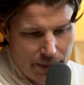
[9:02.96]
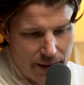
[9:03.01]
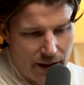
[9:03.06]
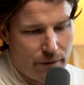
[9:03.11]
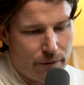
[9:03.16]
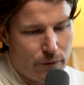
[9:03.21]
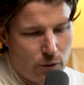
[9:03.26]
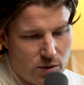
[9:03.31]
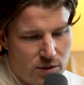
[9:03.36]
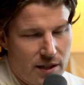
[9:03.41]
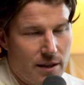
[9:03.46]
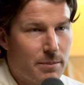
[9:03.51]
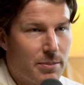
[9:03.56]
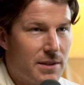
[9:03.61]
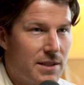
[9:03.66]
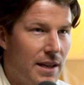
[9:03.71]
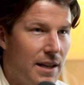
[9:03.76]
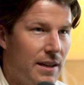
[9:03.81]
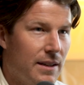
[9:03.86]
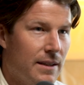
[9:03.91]
Yeah. fourteen
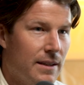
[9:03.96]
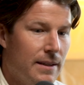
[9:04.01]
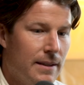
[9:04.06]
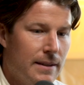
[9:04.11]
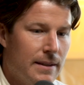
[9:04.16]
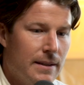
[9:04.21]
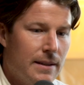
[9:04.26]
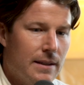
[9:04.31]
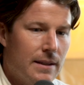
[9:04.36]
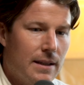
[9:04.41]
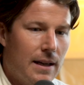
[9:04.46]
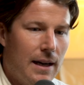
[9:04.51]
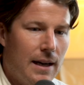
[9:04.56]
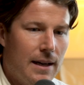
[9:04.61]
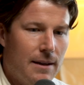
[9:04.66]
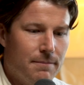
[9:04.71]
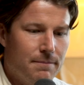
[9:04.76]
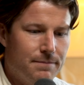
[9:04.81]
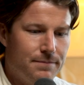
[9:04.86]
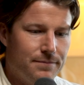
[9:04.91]
percent. Yeah.
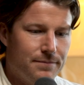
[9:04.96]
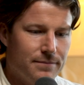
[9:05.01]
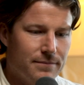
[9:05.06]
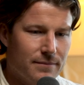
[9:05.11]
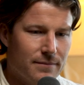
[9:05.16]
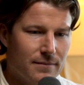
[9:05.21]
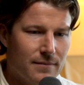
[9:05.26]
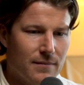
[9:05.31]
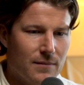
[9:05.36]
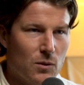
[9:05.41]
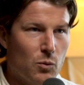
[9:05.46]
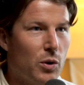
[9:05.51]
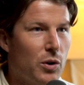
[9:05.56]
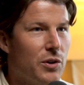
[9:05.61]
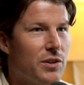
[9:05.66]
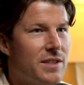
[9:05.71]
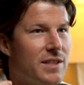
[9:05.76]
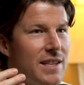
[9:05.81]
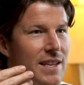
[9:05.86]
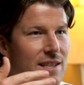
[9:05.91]
Um,
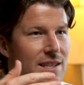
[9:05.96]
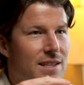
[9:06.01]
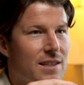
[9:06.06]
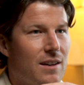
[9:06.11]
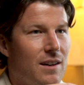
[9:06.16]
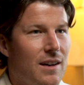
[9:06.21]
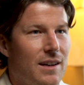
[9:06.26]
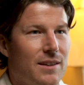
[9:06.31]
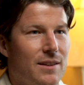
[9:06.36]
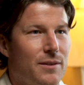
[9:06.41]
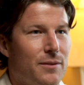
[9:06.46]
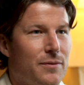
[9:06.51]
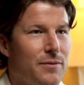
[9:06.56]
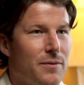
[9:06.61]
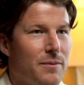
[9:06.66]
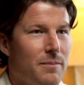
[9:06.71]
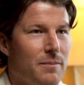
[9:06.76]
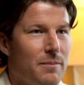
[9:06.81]
whereas this kind of